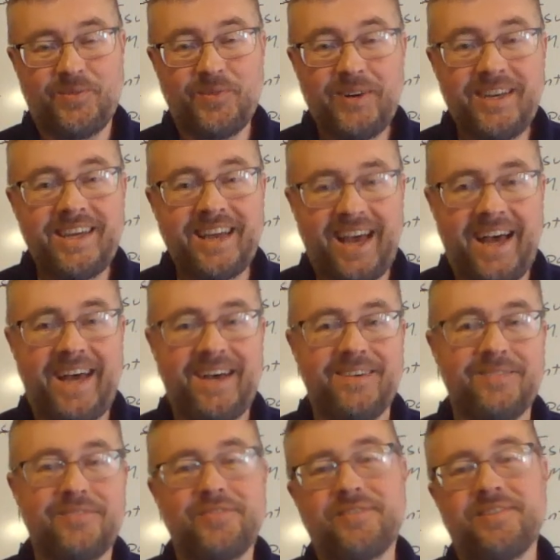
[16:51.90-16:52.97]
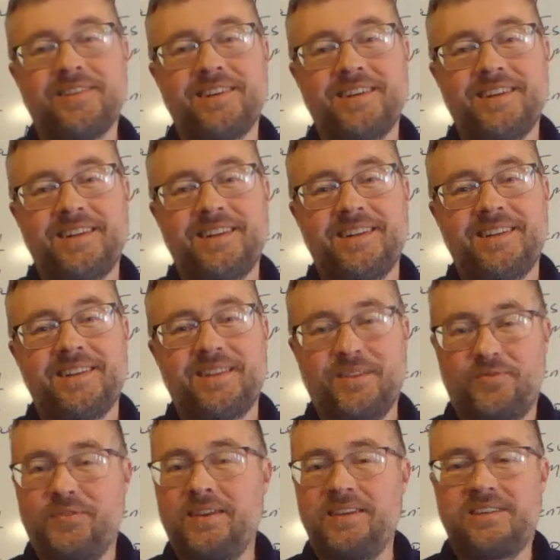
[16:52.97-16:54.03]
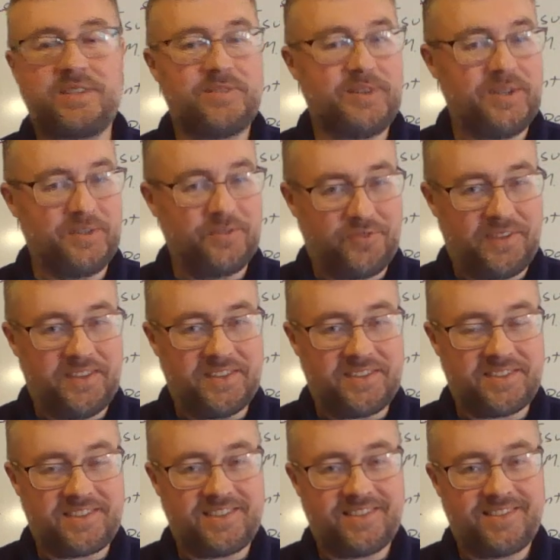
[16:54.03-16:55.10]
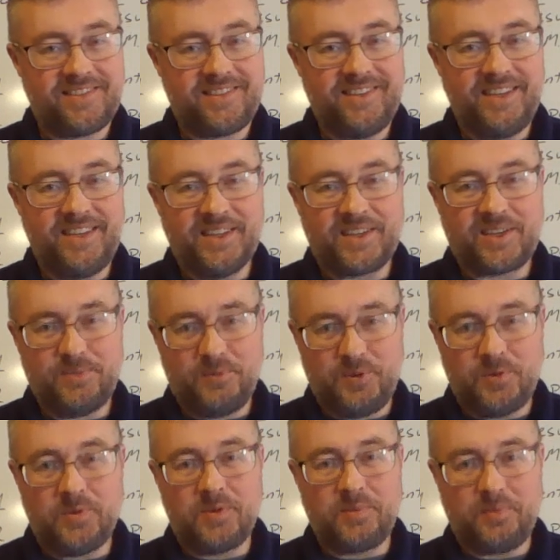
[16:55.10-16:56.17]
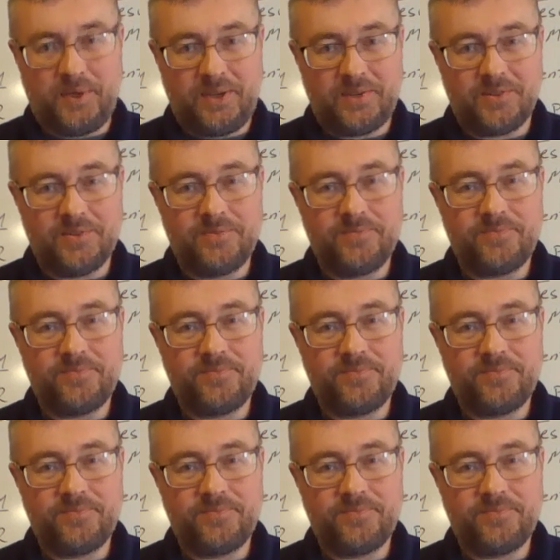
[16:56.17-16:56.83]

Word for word: We have the feast of all feasts in the communion meal.